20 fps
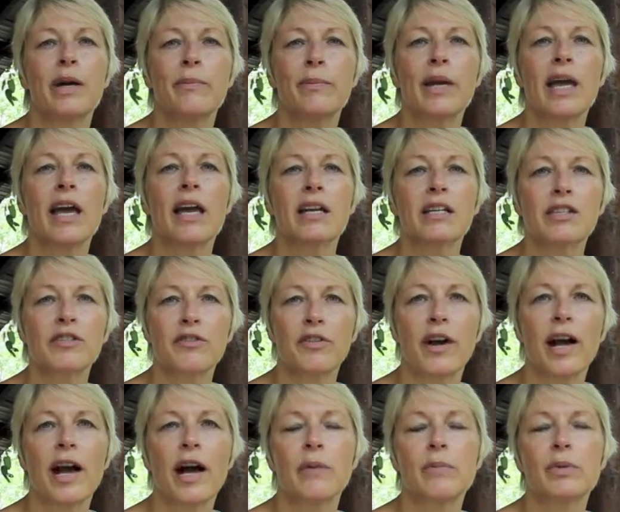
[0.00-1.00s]
be A is for
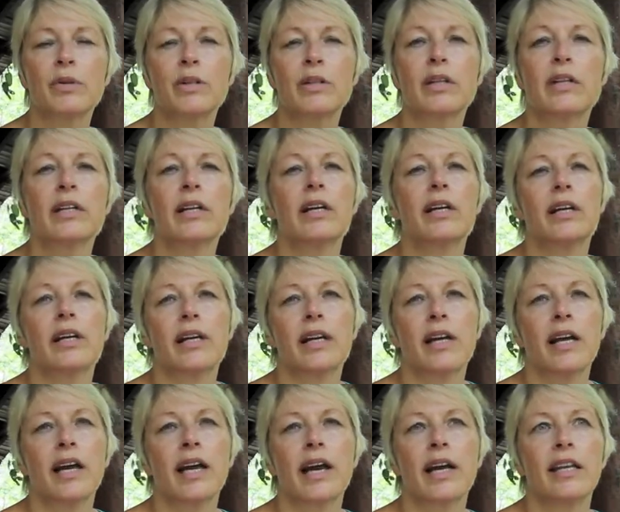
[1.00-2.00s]
apple,
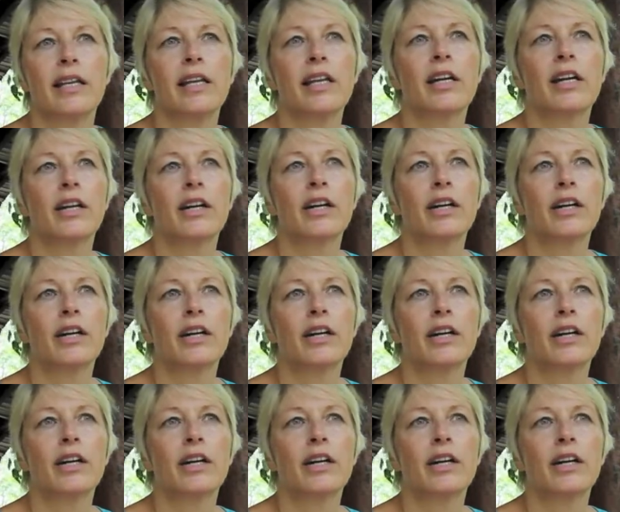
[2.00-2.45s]
and here